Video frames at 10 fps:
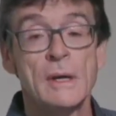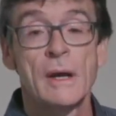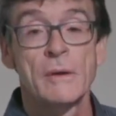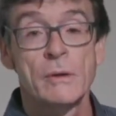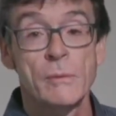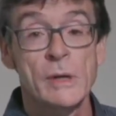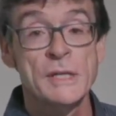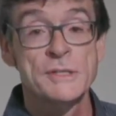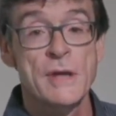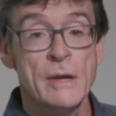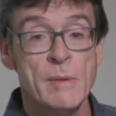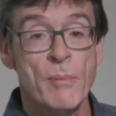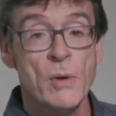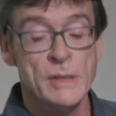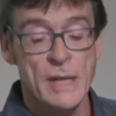are going to release their
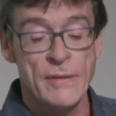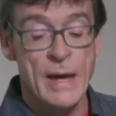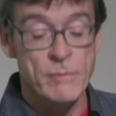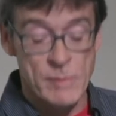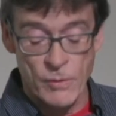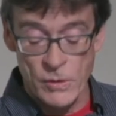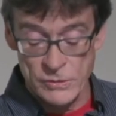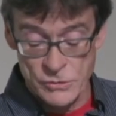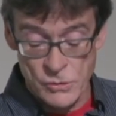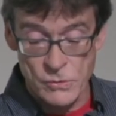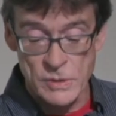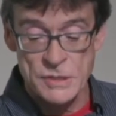report, and that report, too,